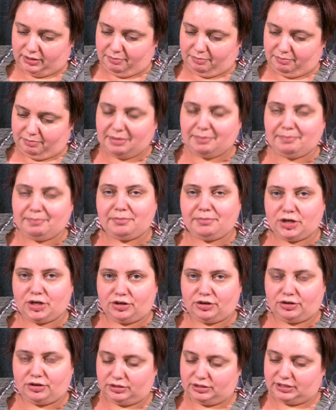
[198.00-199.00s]
the
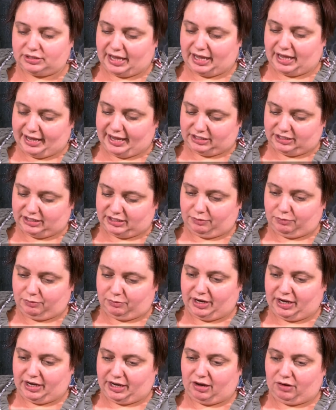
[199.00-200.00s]
members, I actually
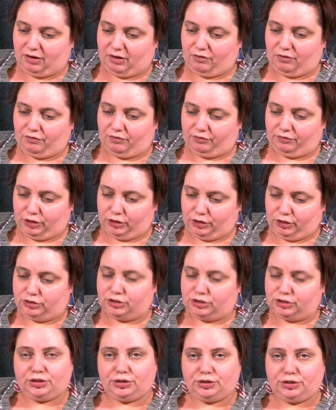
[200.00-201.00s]
went on
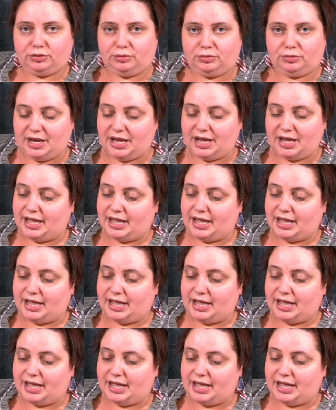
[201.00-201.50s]
YouTube